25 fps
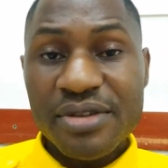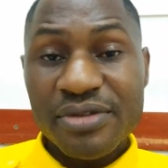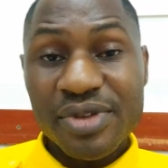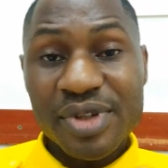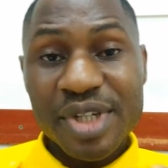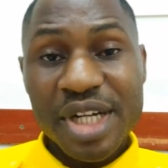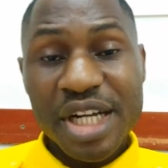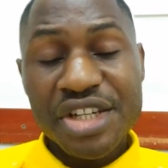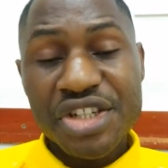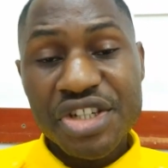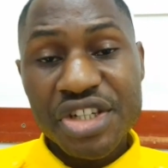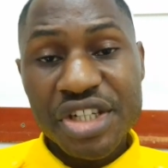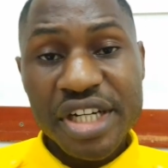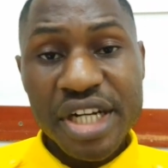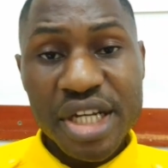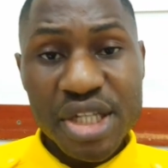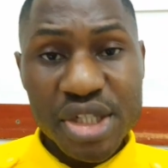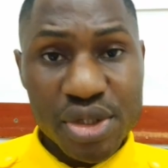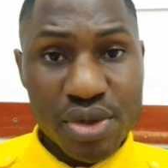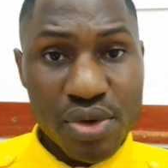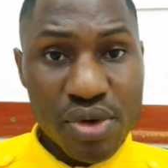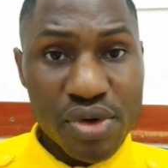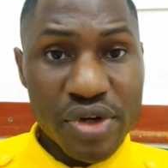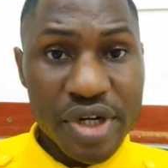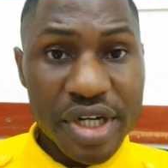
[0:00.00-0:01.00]
For
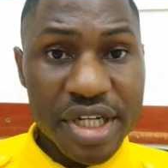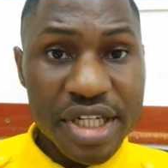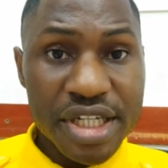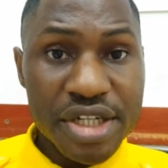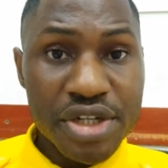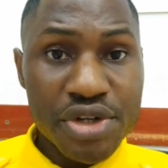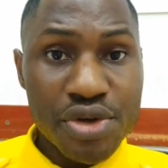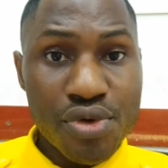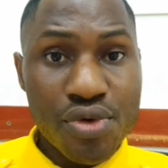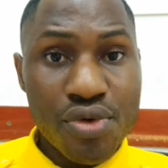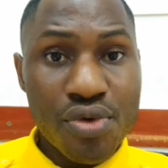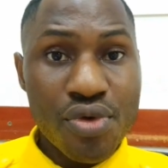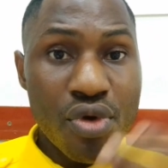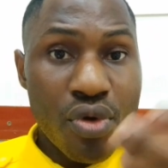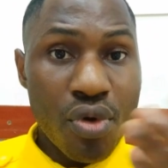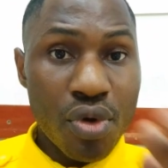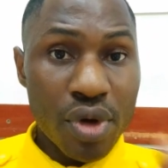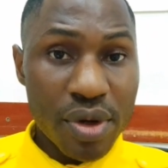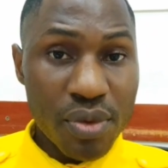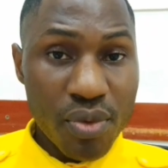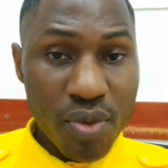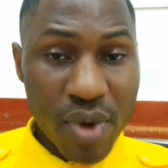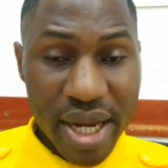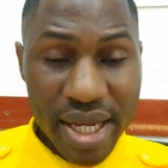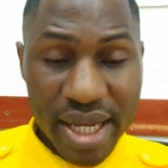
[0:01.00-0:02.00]
Nigerians, you already know,
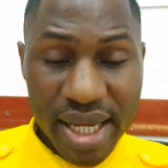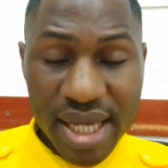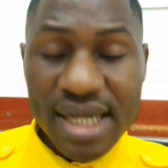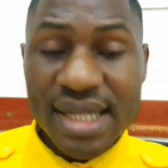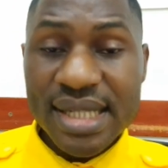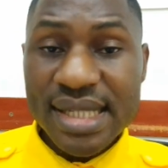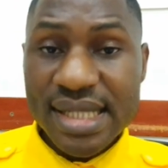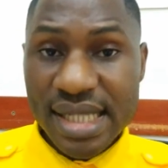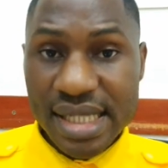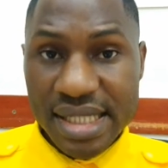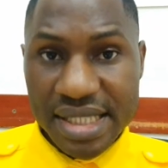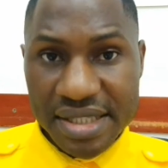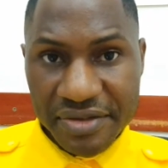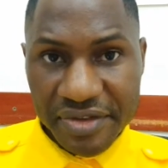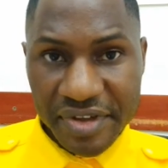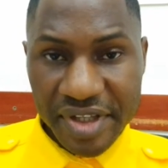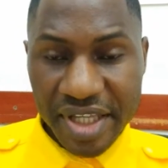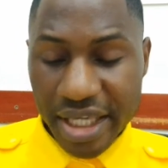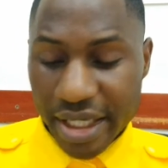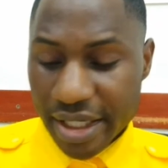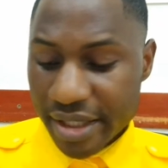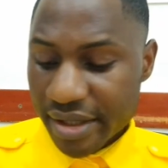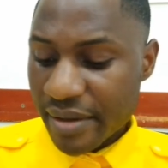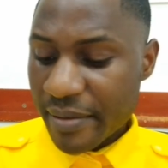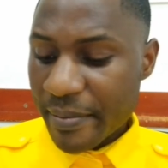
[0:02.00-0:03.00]
or a WAEC
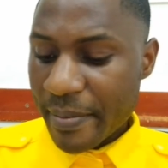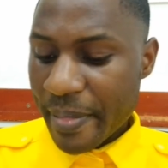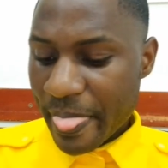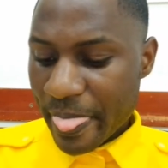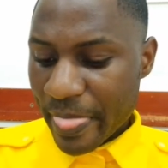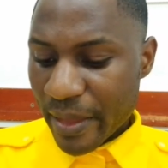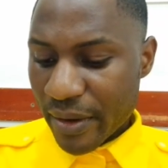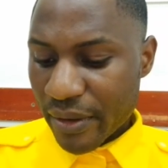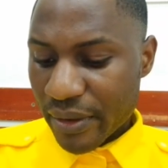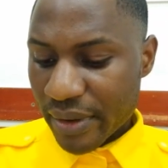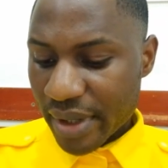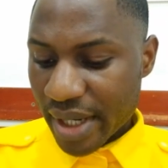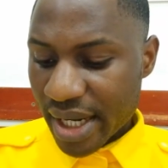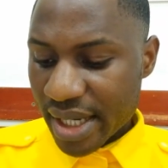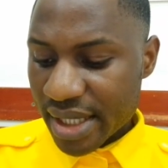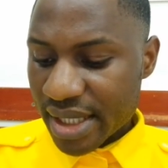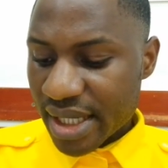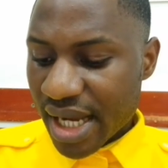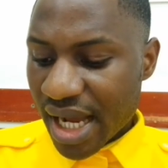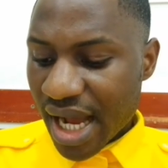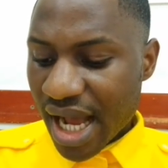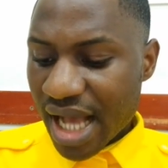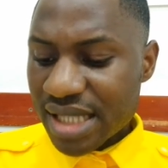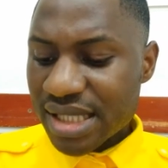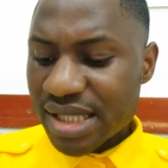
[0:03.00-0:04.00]
certificate,
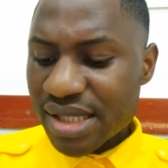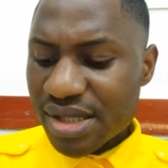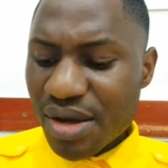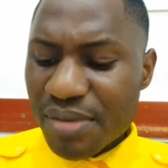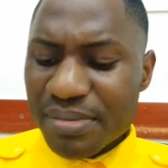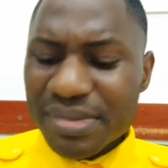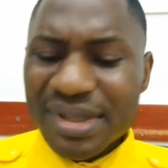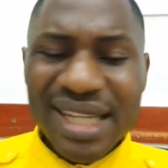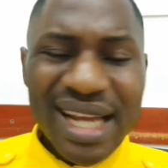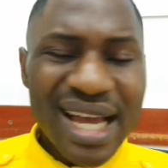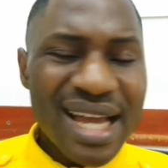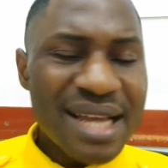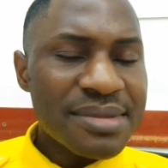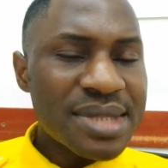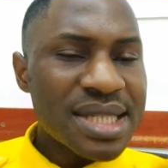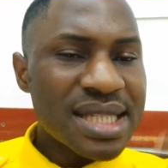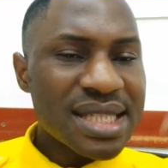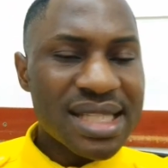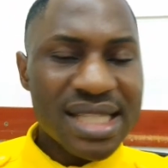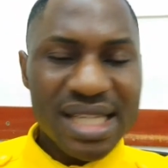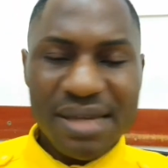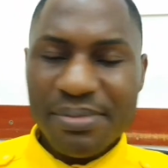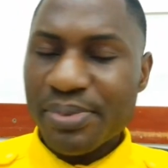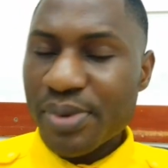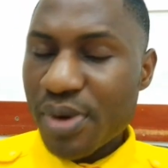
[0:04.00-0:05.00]
alright? And sometimes
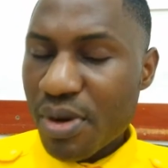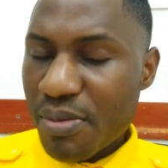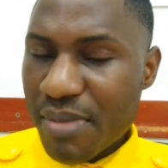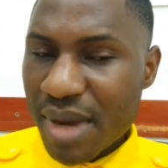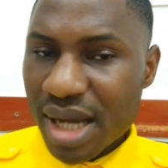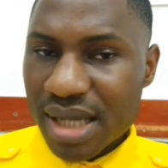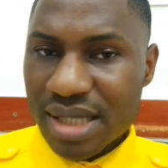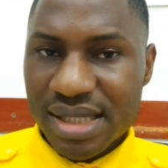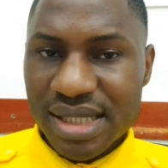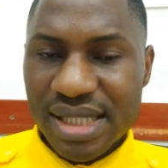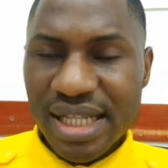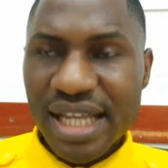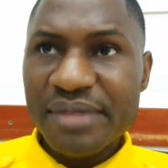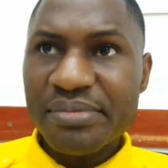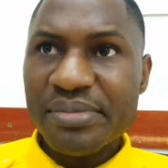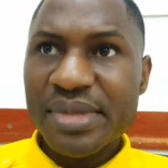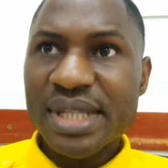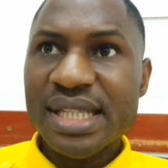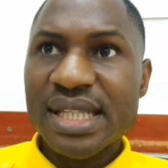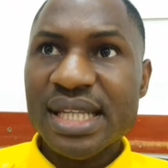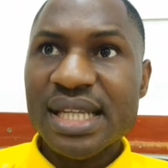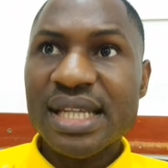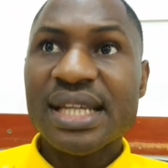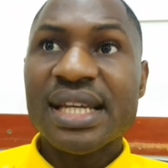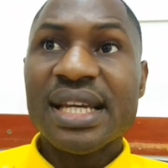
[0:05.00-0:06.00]
diplomas. Let
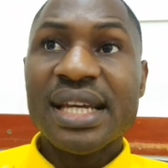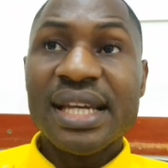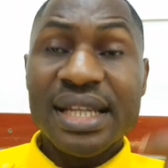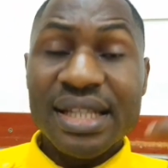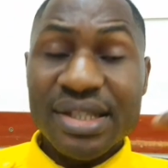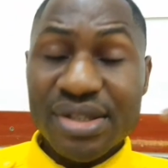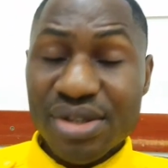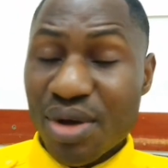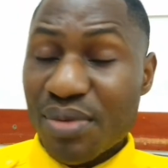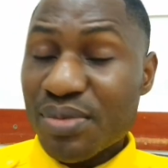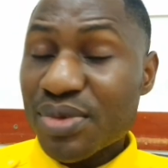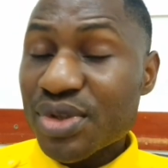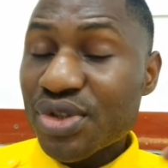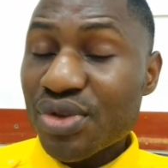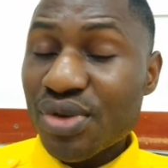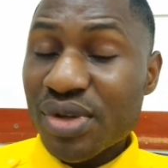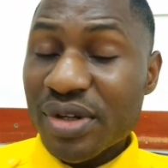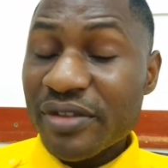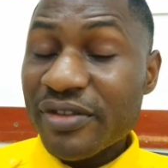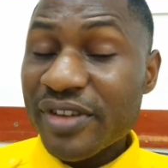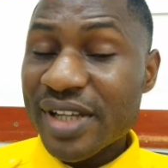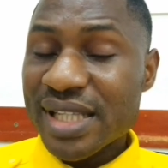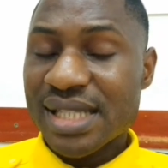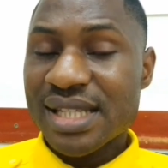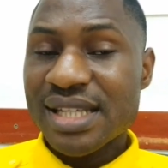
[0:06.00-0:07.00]
me say, some
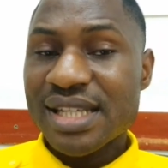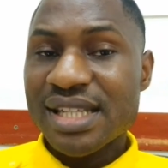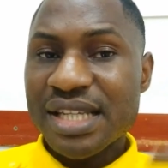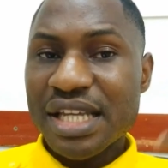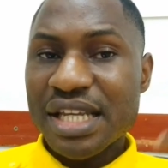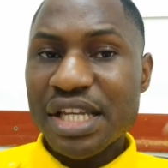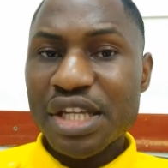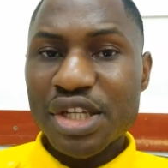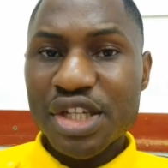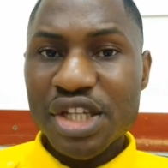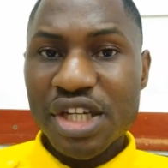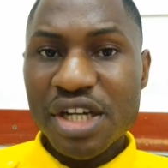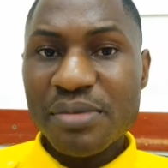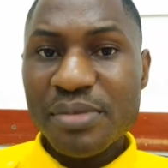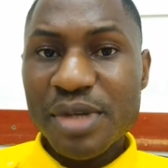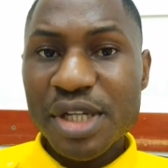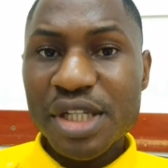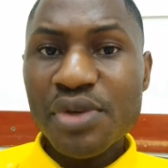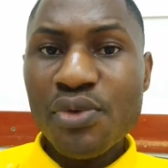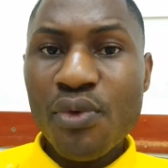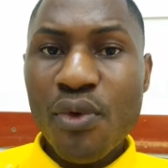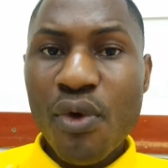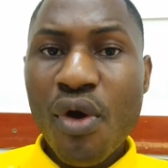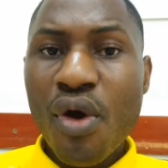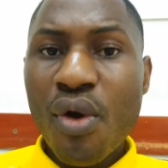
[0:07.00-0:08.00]
universities in
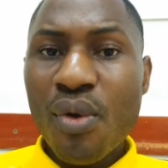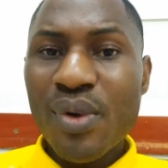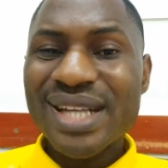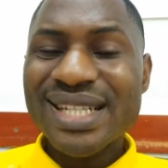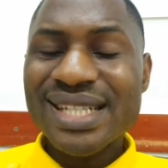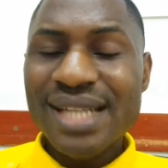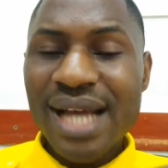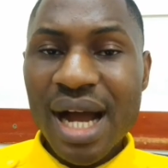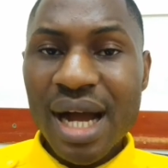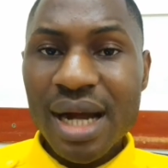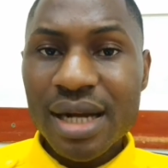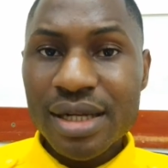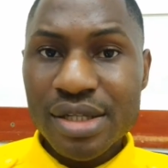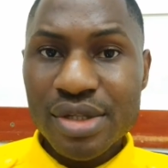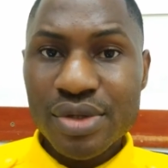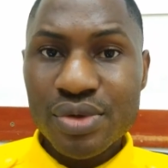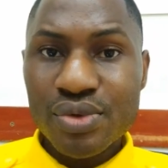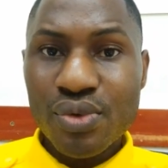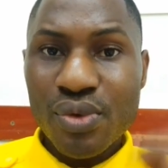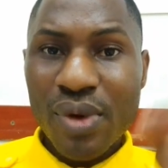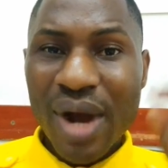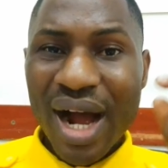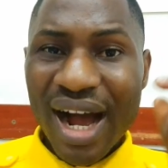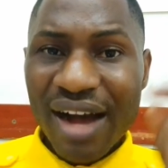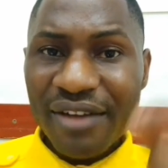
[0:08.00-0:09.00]
Germany will always ask
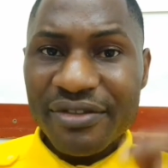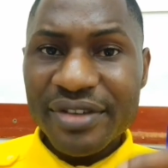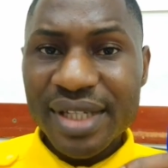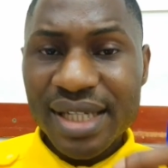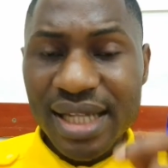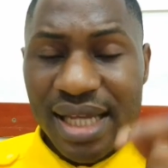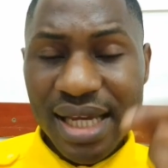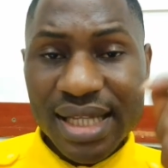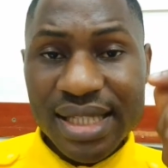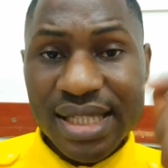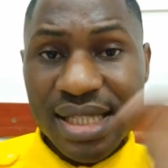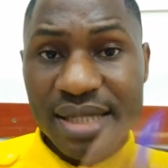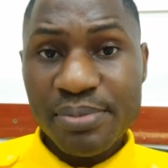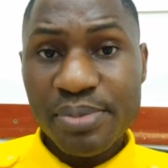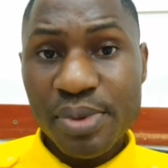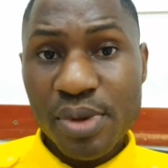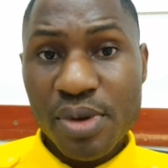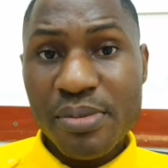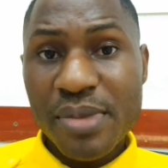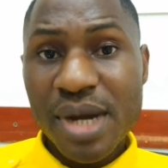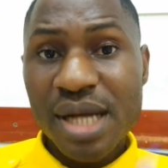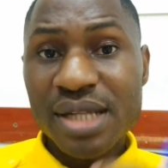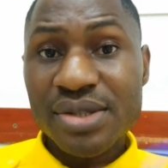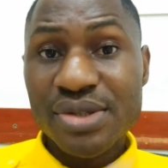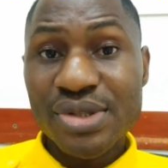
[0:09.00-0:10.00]
you, having a
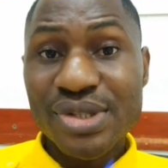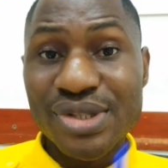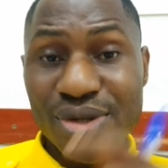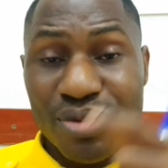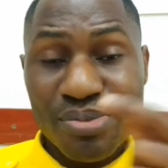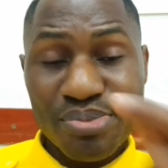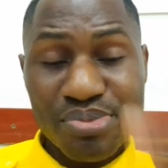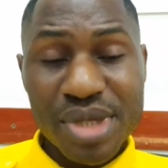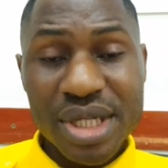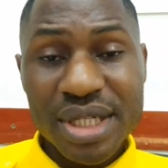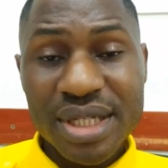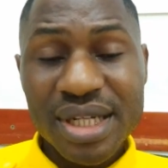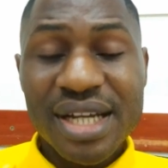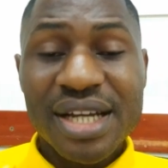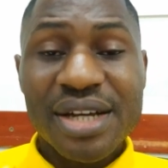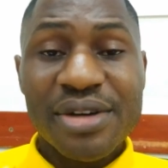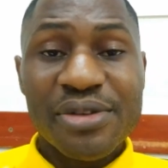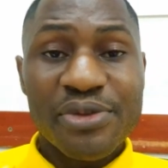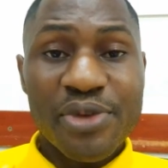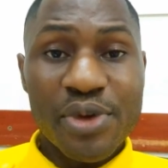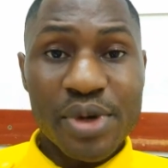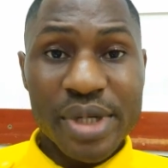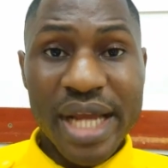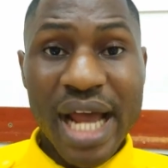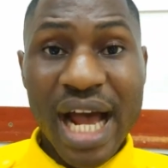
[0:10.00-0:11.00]
diploma to submit
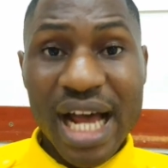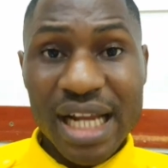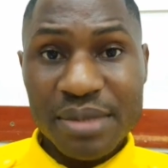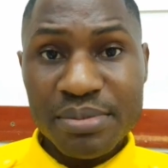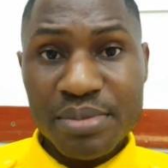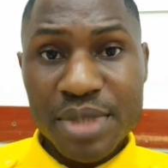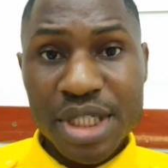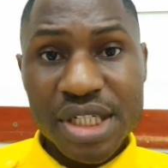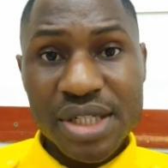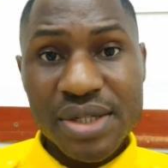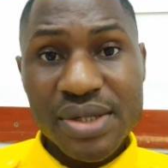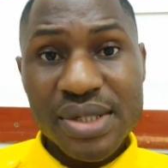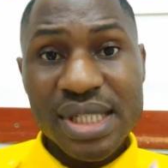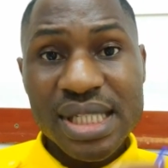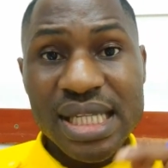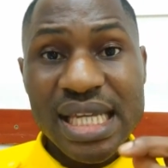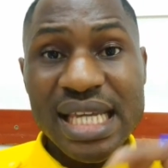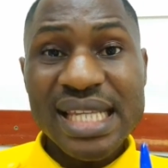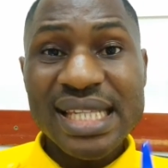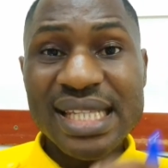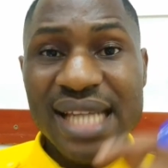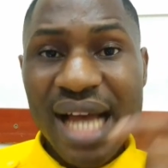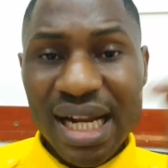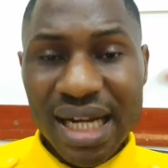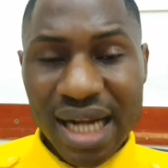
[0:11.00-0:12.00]
for the admissions
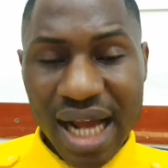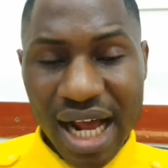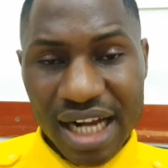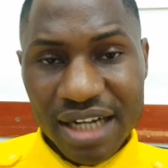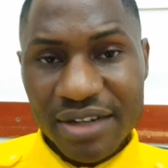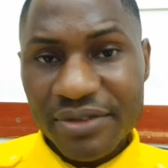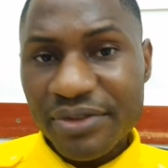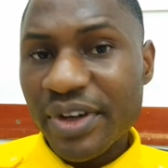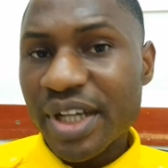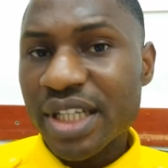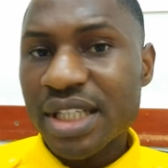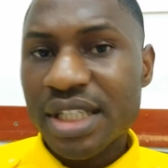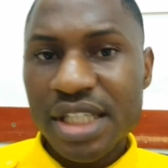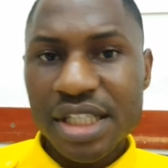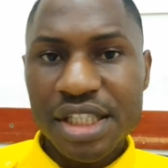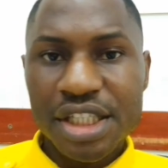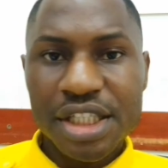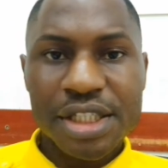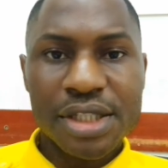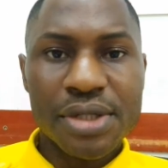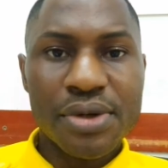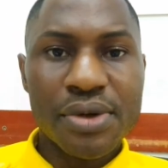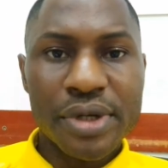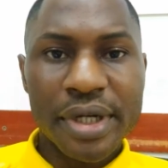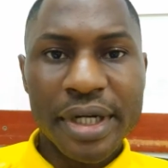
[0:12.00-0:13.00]
is an
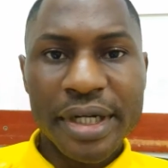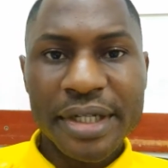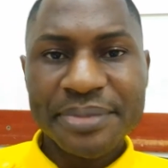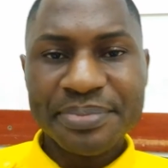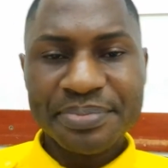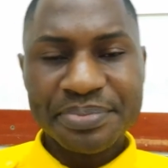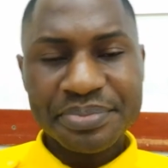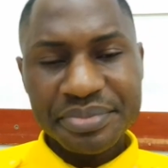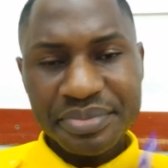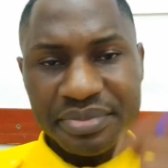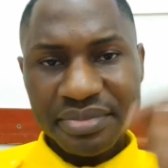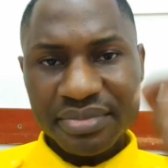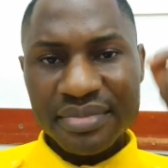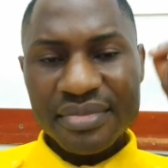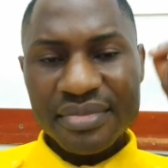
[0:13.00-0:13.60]
advantage, alright?